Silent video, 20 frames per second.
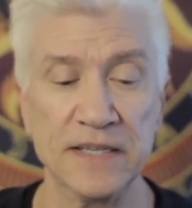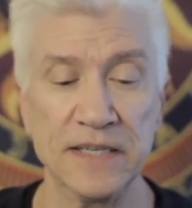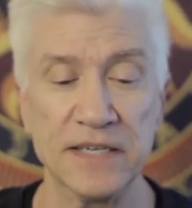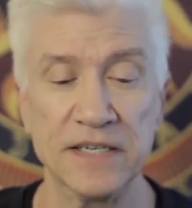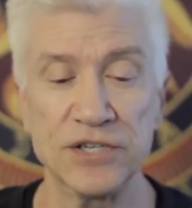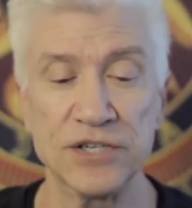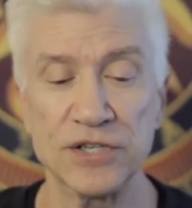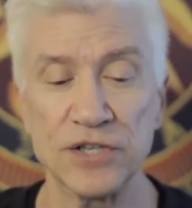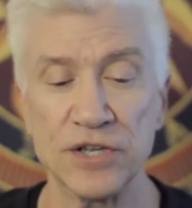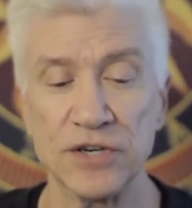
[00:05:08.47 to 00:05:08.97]

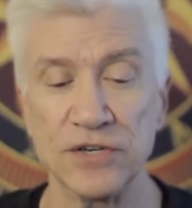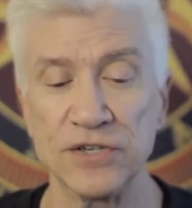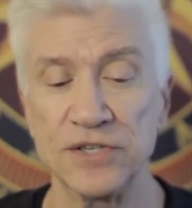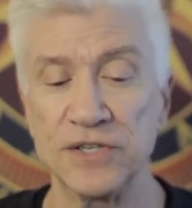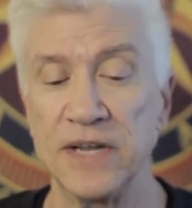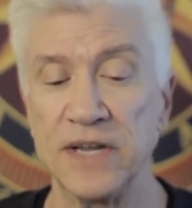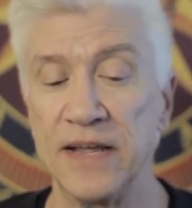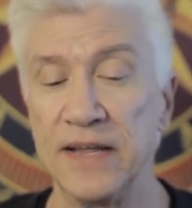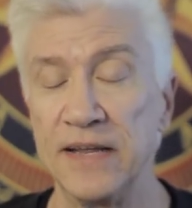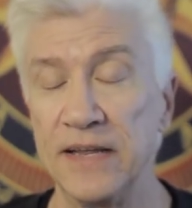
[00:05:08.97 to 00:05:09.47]
this
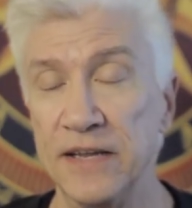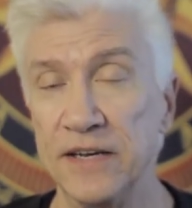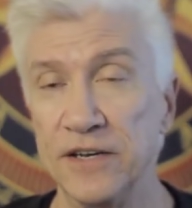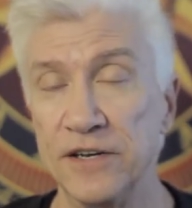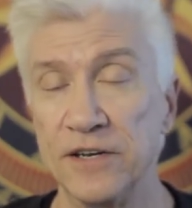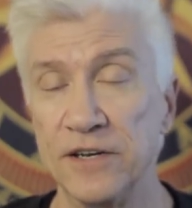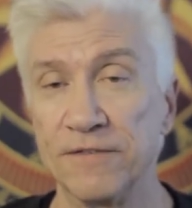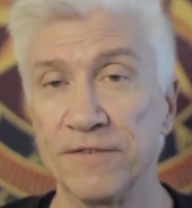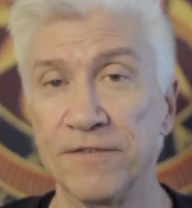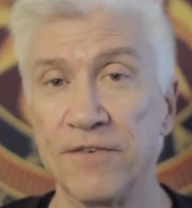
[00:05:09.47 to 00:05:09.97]
Thursday
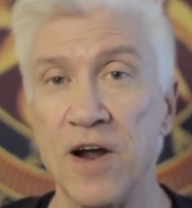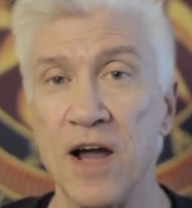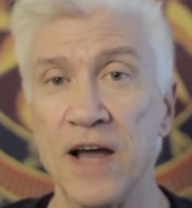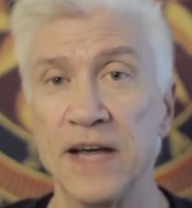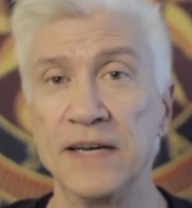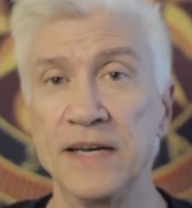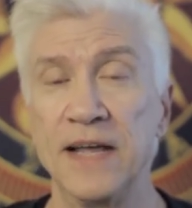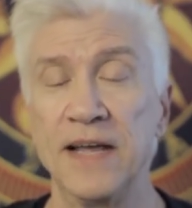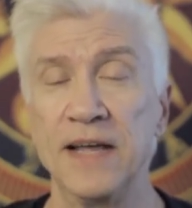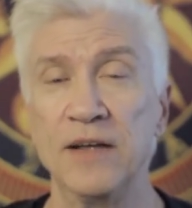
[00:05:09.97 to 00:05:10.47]
into
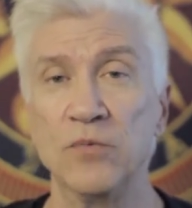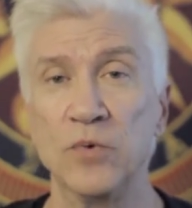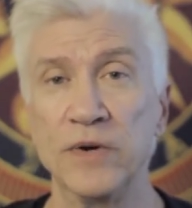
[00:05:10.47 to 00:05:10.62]
Friday